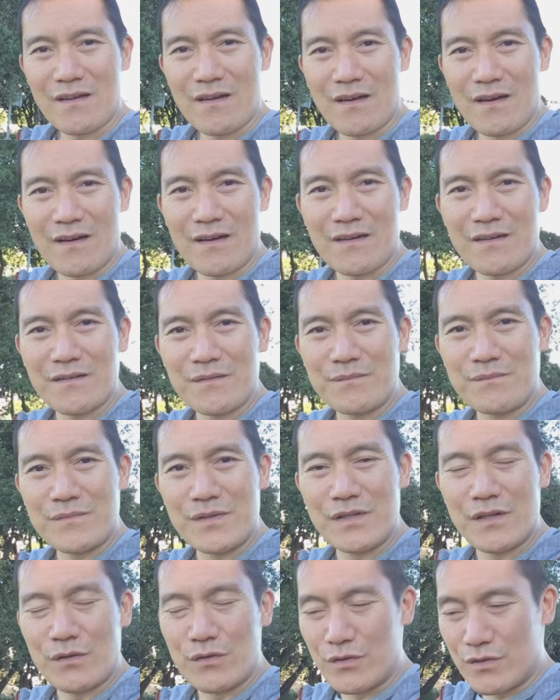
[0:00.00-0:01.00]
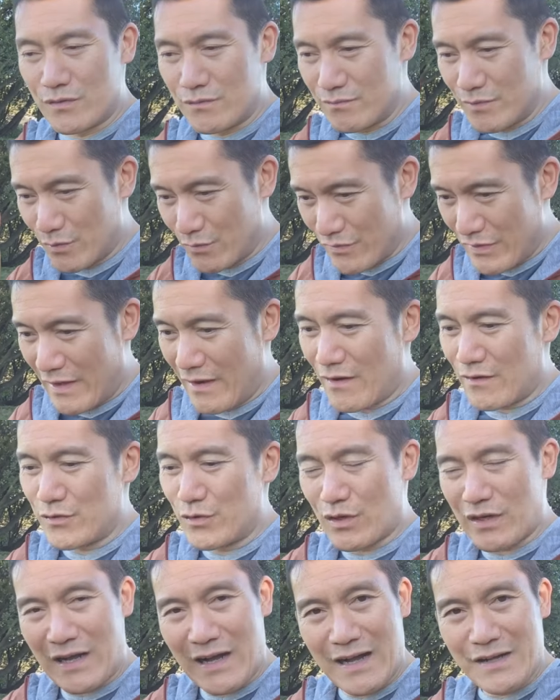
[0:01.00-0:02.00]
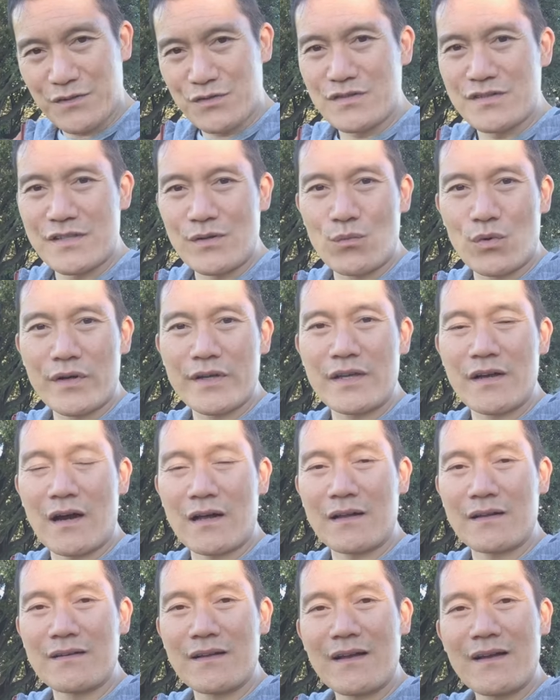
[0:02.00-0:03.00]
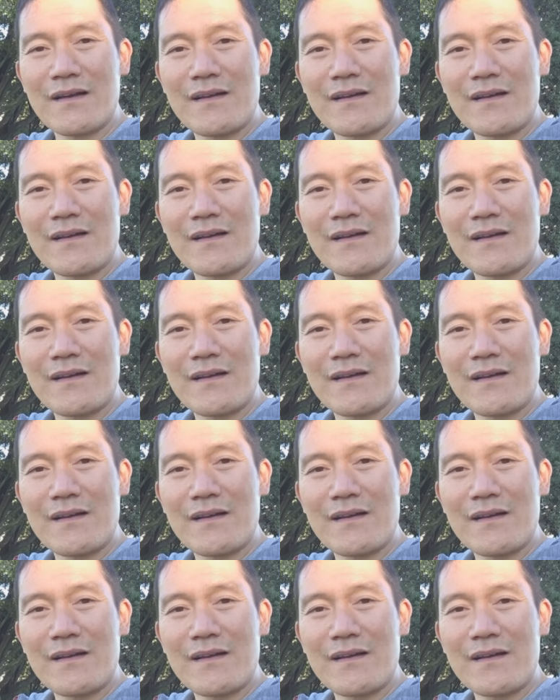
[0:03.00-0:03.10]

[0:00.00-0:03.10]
Uh, you know, you're, you're there, you're consciously working on it.